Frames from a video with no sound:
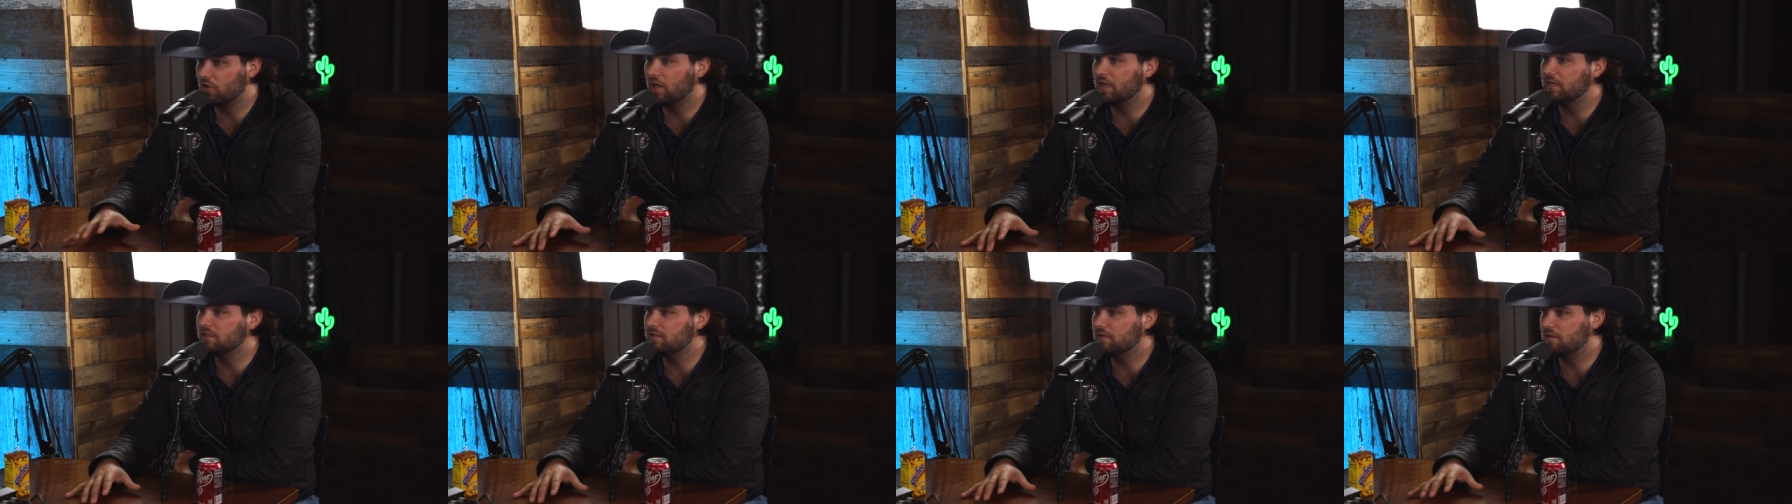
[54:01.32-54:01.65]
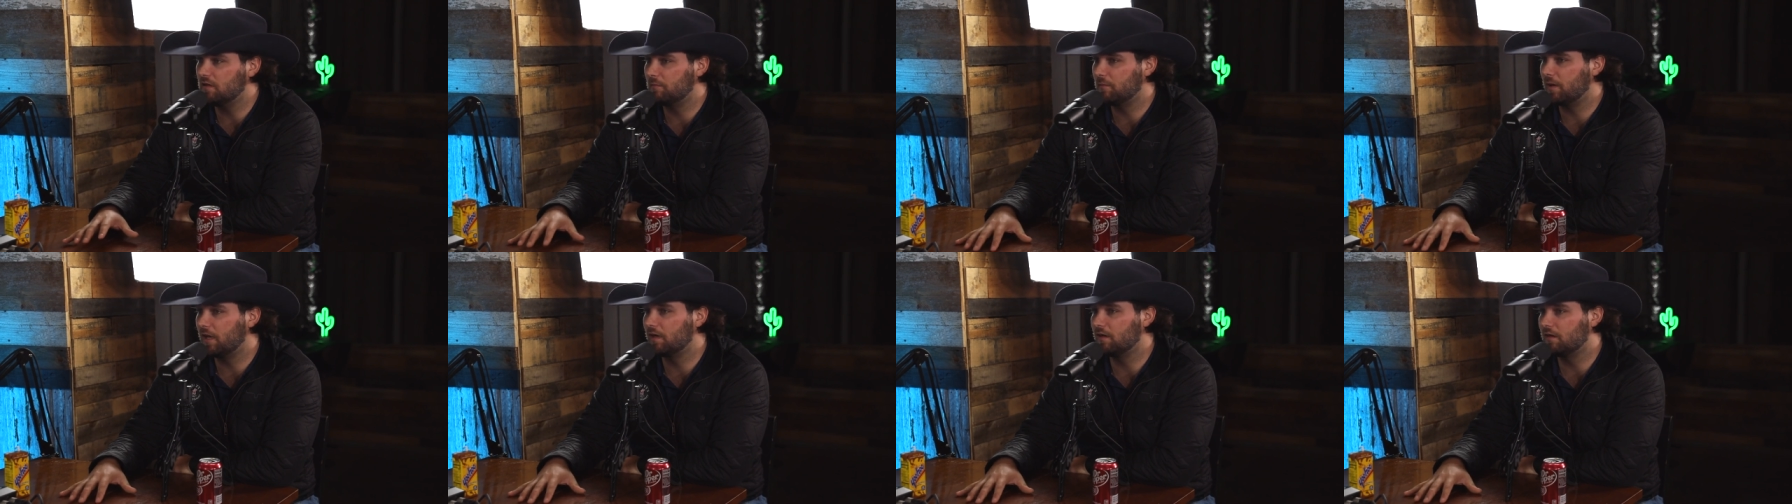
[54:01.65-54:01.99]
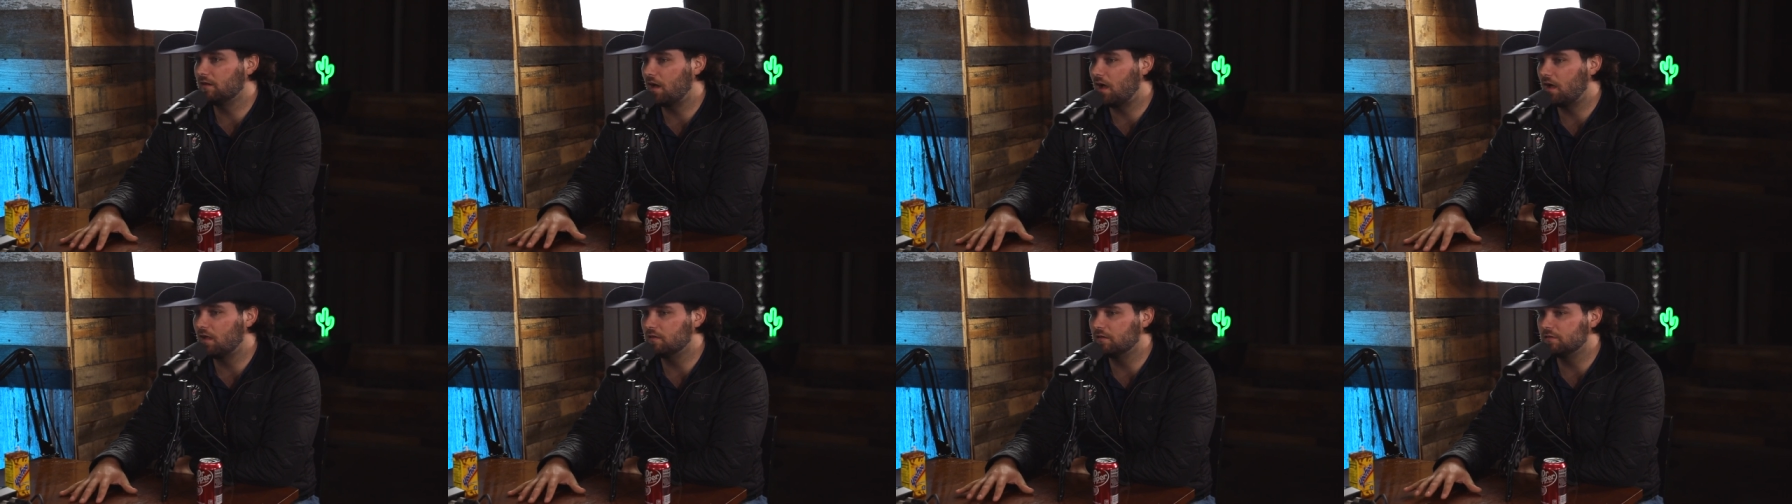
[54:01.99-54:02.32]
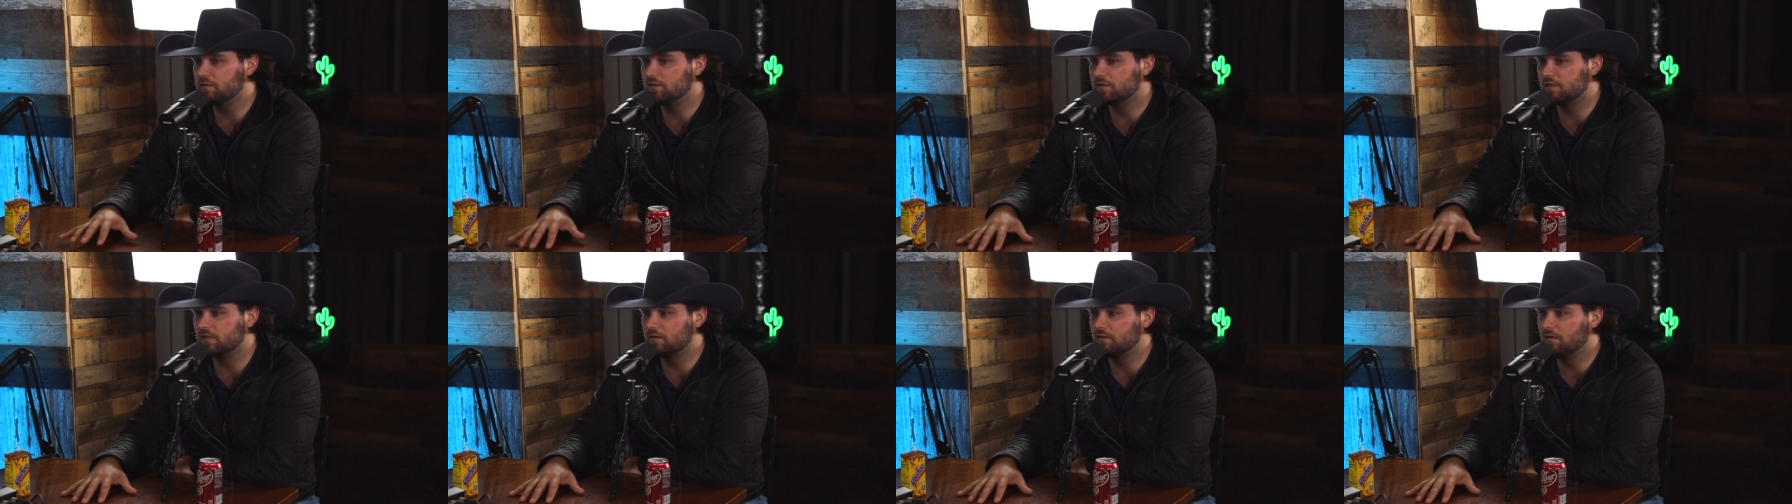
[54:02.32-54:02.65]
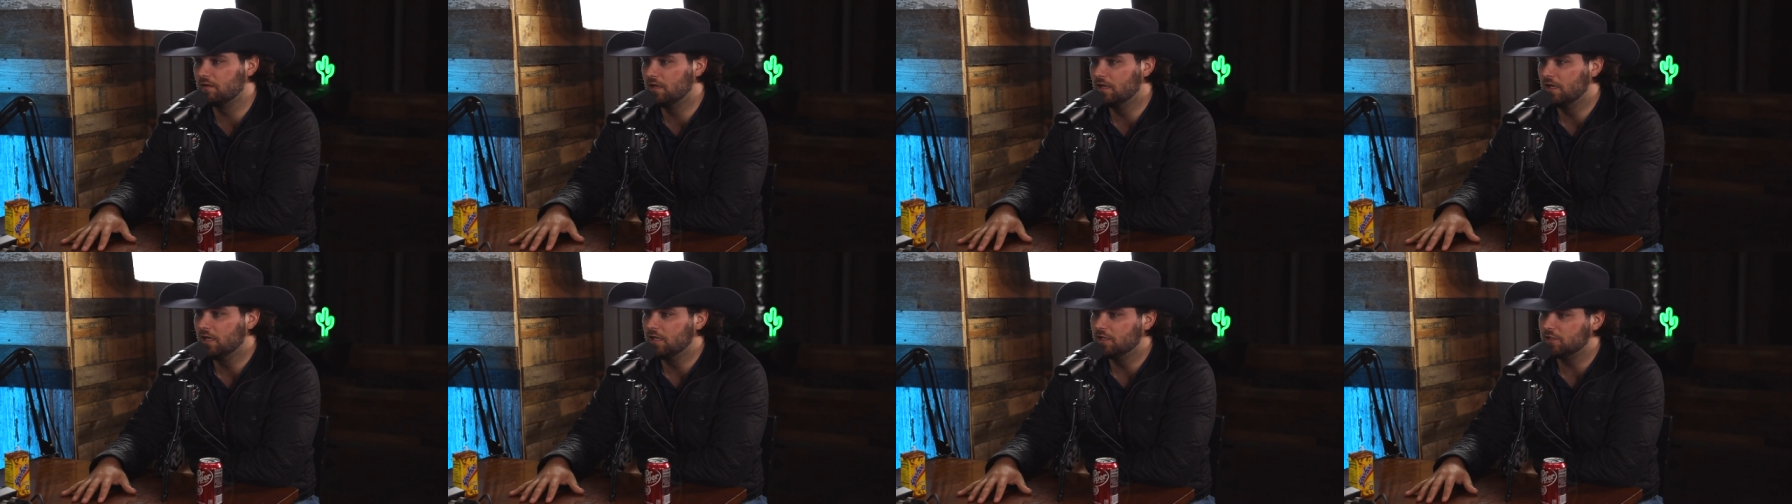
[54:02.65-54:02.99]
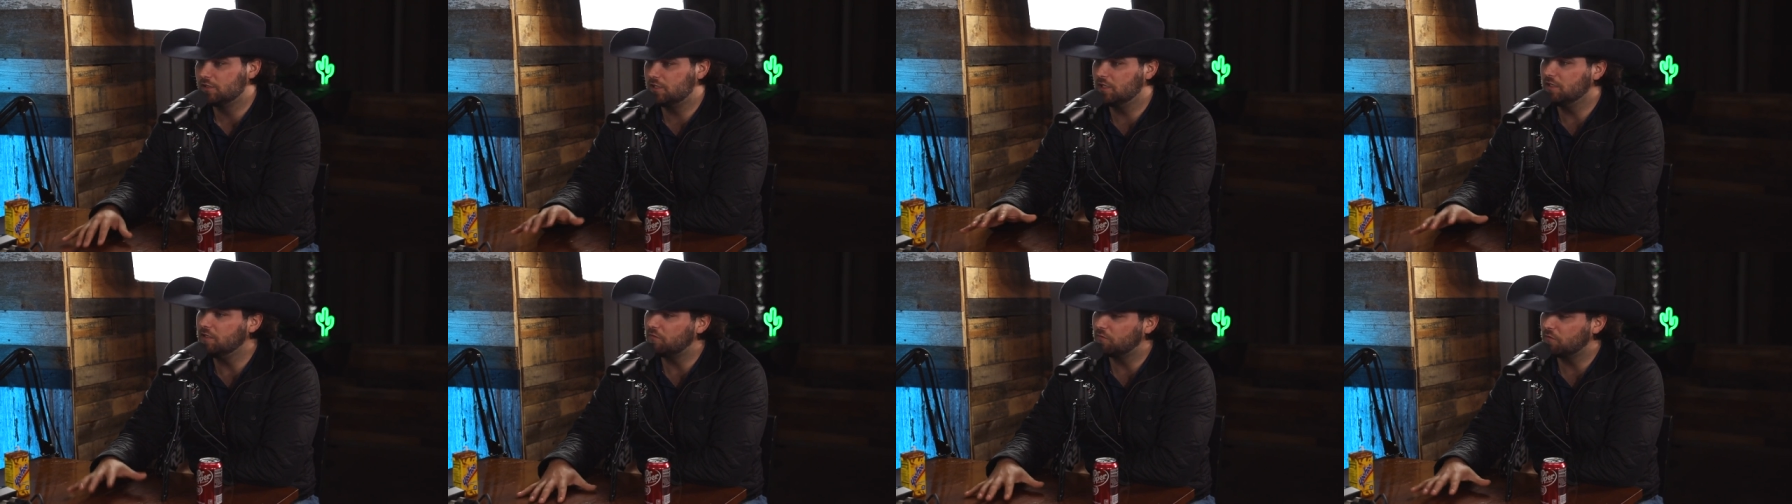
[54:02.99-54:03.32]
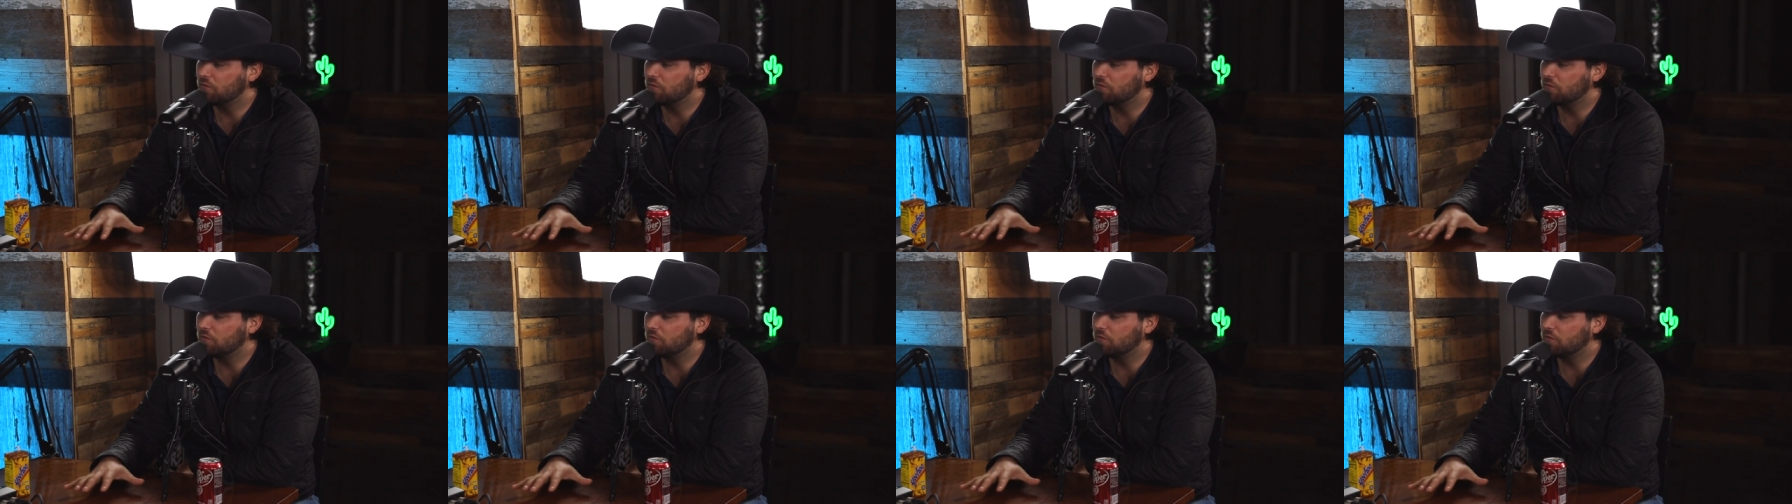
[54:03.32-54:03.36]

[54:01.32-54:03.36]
crazy the amount of knowledge that she's